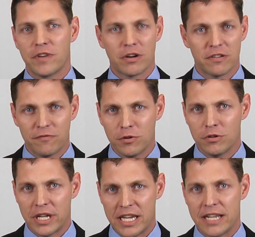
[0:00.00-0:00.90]
very
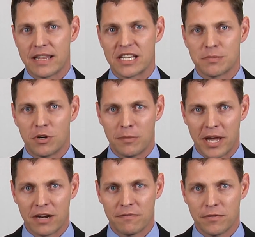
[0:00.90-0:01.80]
full eating that small
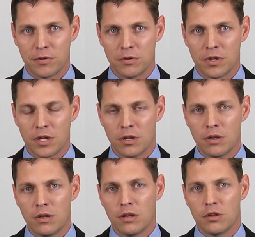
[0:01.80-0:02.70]
amount of food.
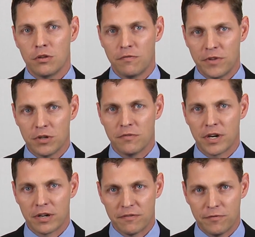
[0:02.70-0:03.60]
You feel
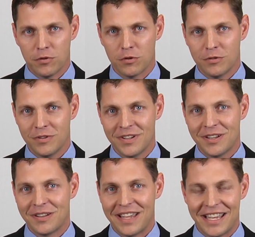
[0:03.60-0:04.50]
very full
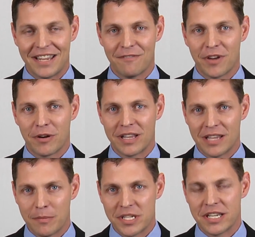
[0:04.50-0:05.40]
eating very
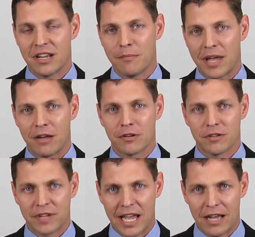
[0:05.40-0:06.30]
limited amount
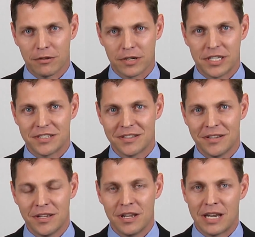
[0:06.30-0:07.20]
of calories.
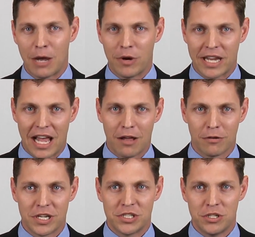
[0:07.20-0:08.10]
Now what
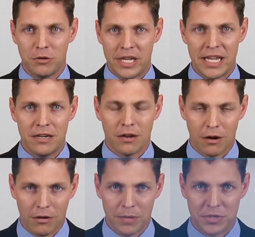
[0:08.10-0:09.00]
calories you eat
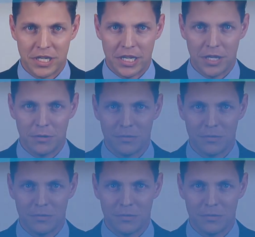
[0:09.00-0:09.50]
are up to you.